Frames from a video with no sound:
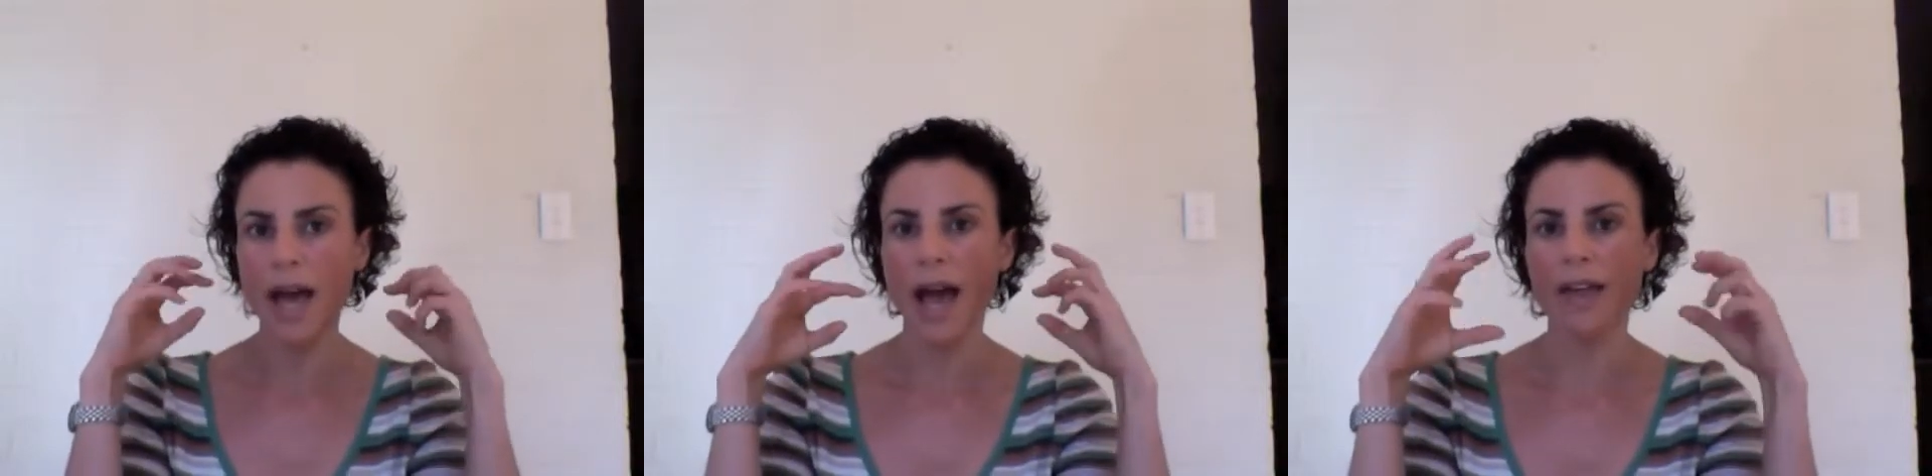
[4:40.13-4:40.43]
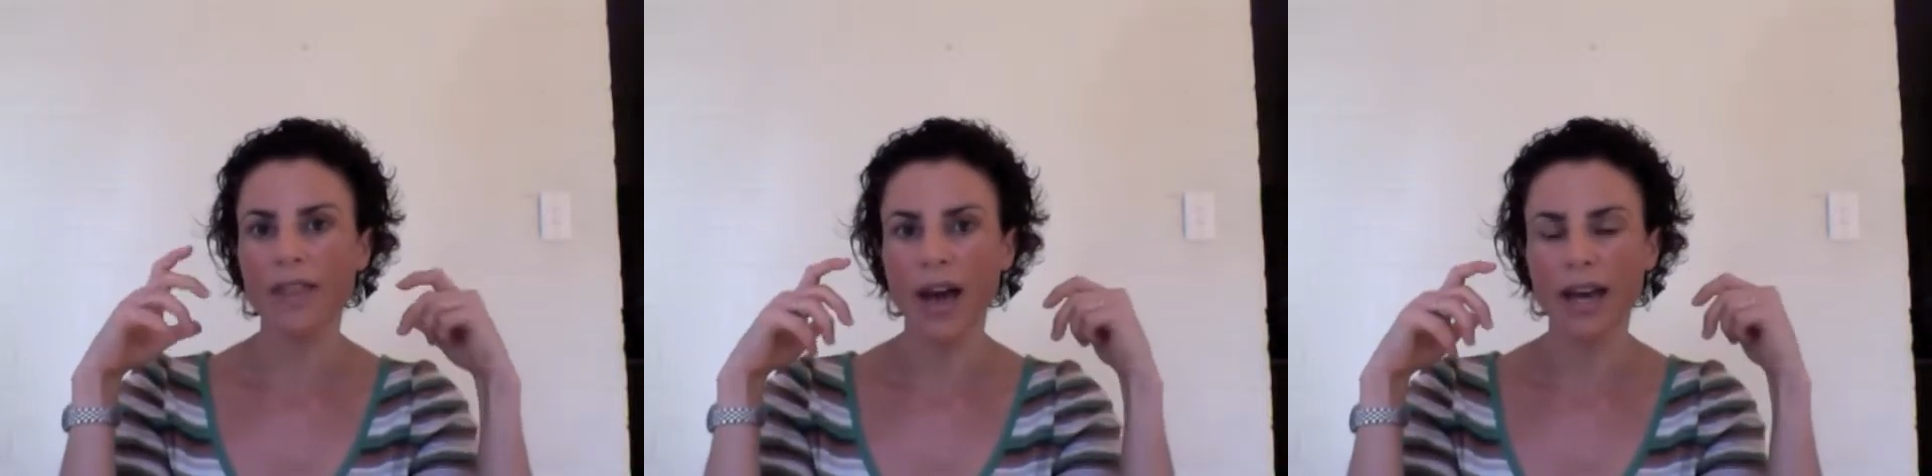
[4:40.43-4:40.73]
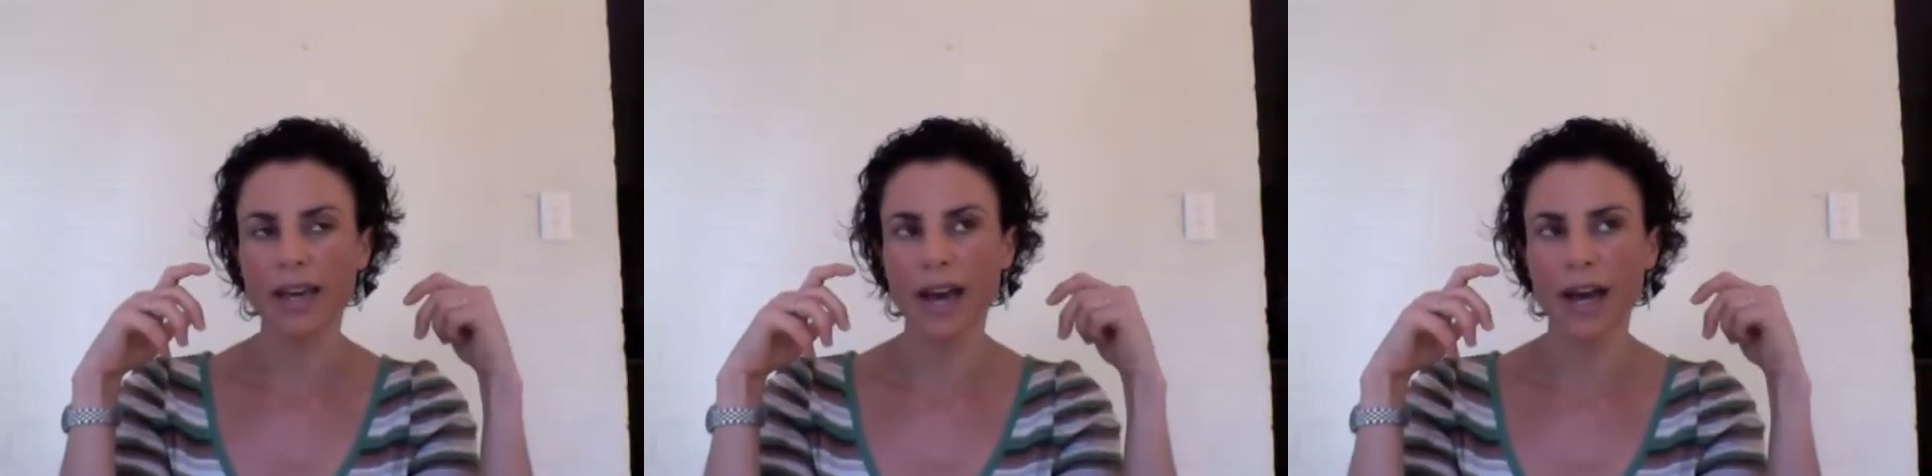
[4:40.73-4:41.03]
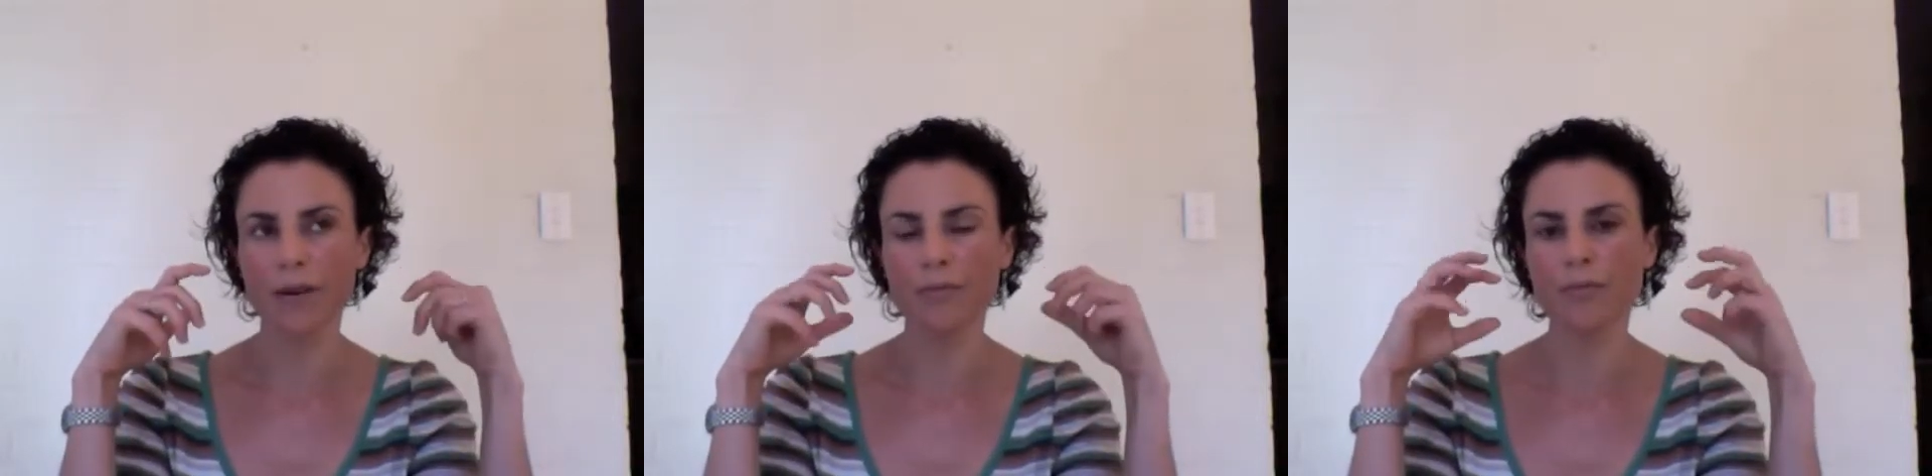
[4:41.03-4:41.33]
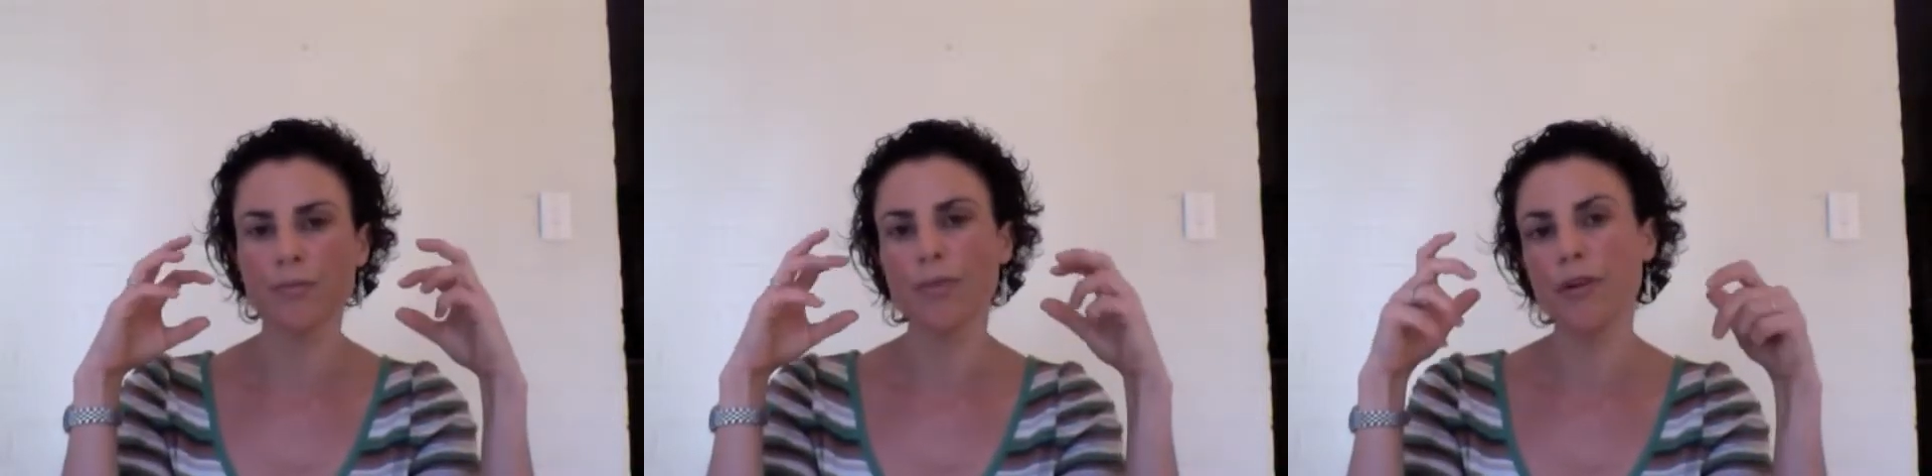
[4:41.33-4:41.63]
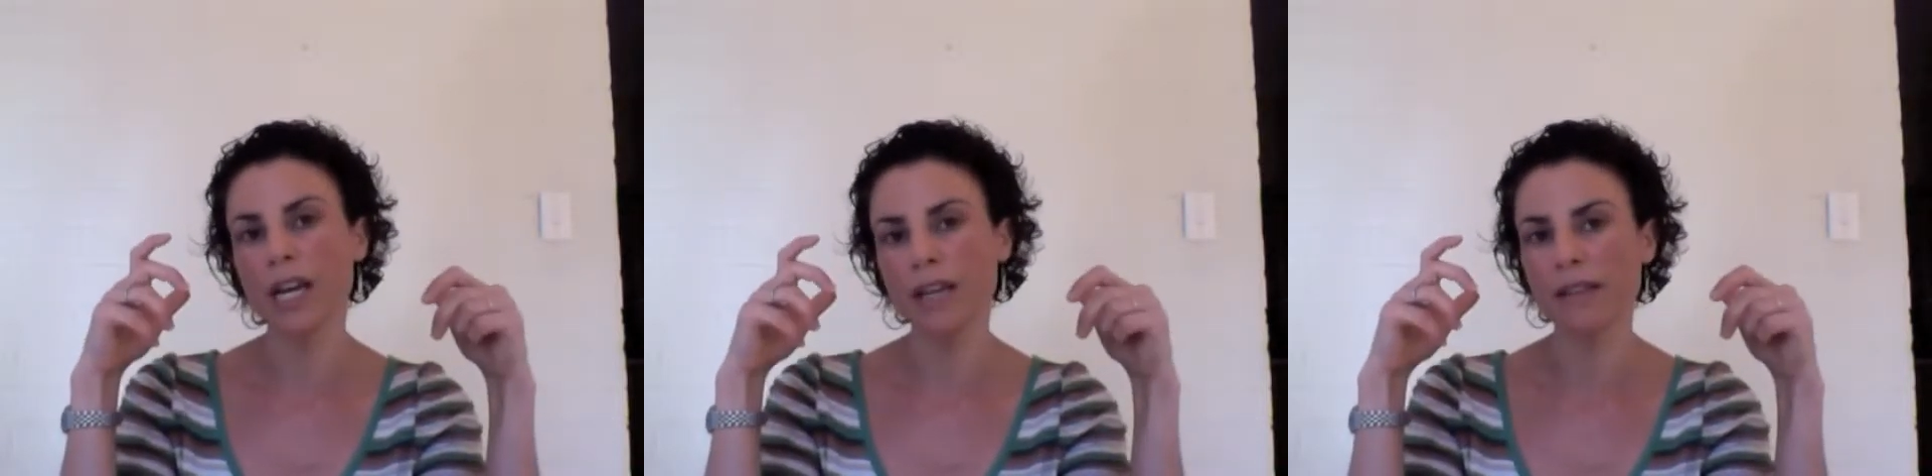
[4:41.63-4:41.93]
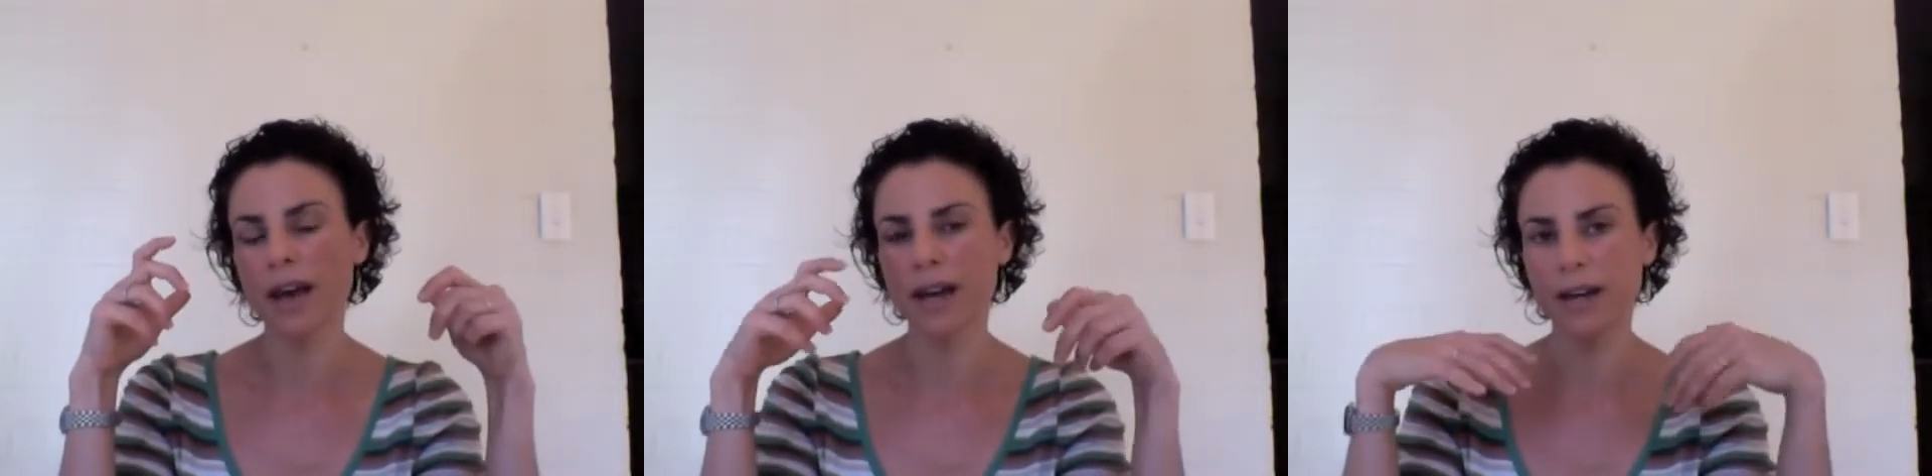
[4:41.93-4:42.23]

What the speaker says: and that can bring that